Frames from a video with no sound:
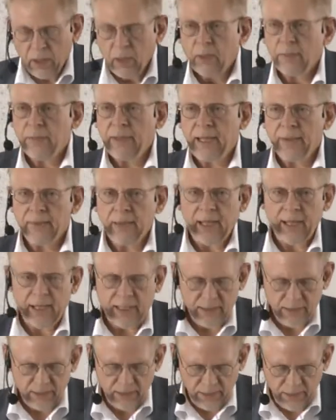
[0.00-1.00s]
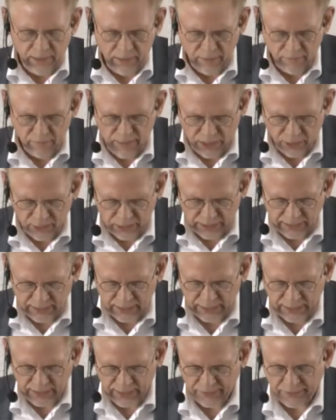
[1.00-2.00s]
On the other hand,
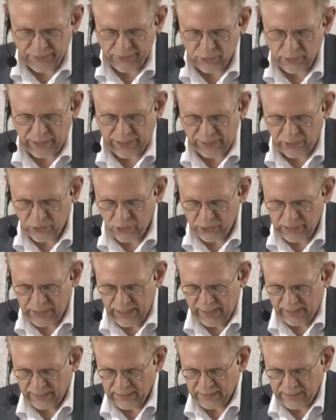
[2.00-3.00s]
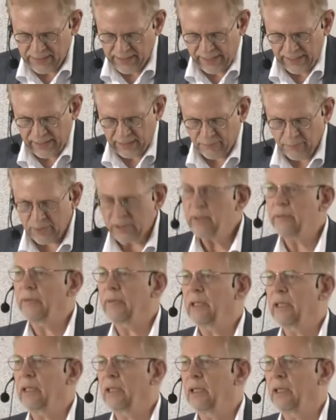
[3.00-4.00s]
Marx's inspiration had enabled
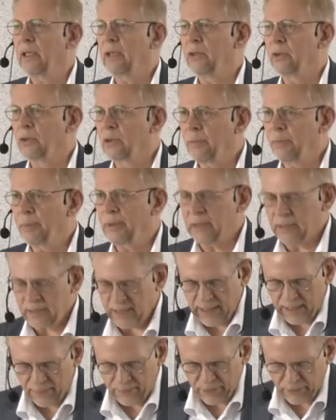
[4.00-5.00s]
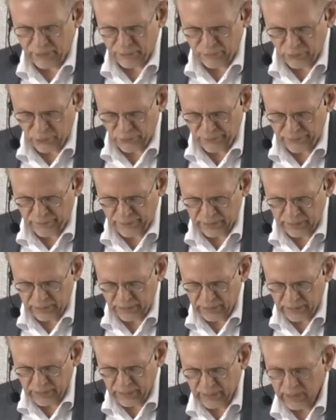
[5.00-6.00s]
the European labor
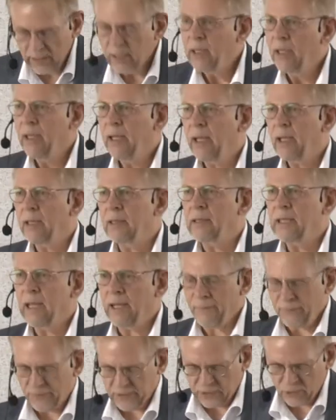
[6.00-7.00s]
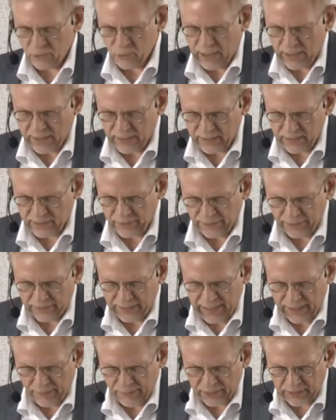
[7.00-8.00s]
movement in tough struggles with
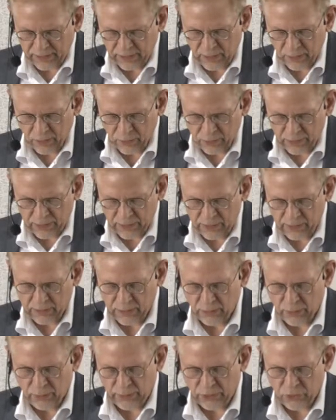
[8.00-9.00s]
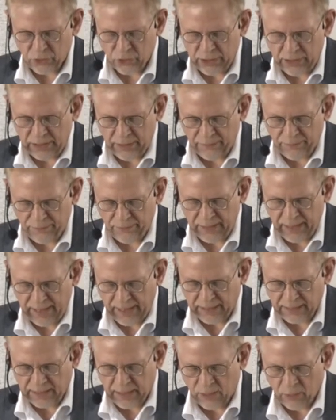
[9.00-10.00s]
capital owners to achieve the
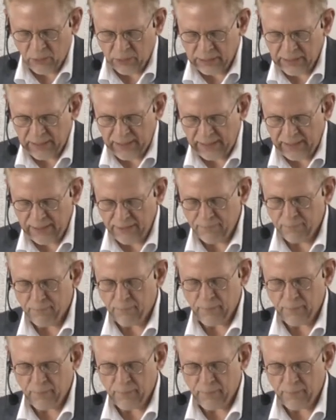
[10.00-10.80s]
8-hour day,